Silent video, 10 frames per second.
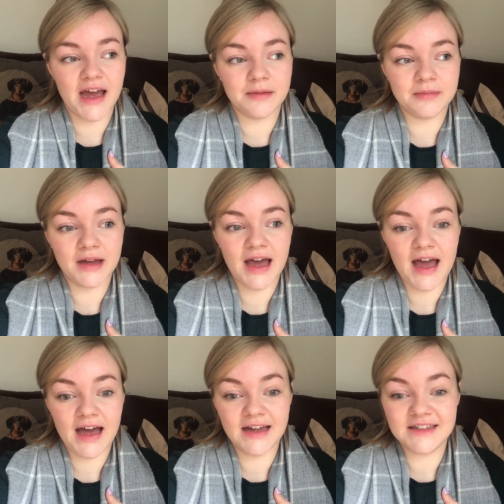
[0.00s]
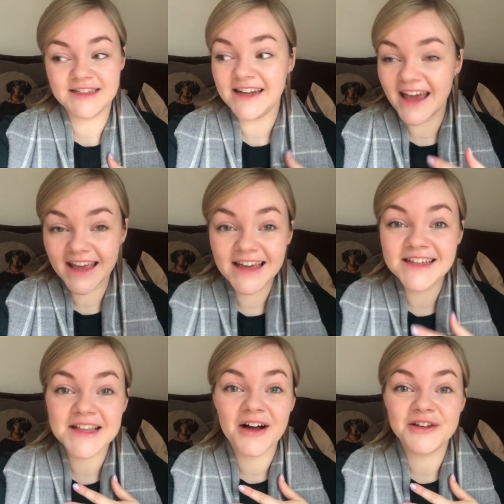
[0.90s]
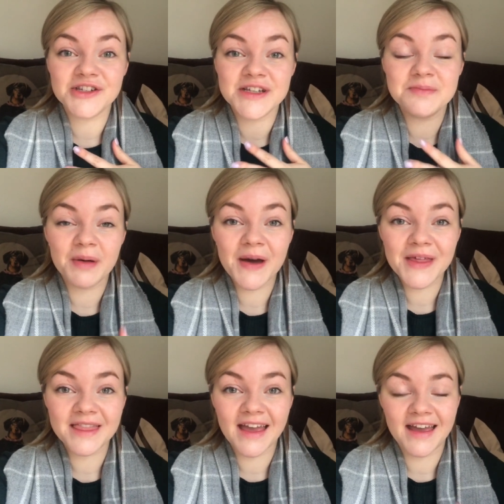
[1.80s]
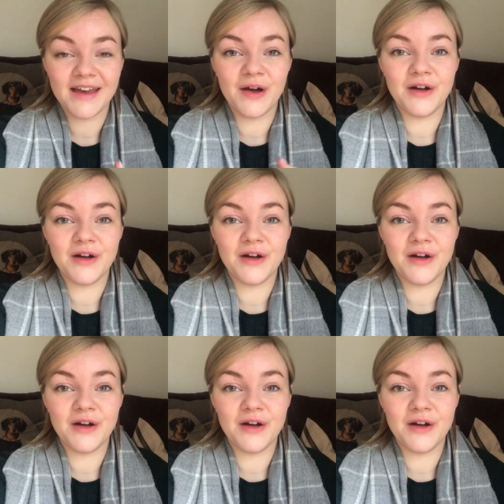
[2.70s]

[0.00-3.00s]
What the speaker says: And today is Archie's birthday.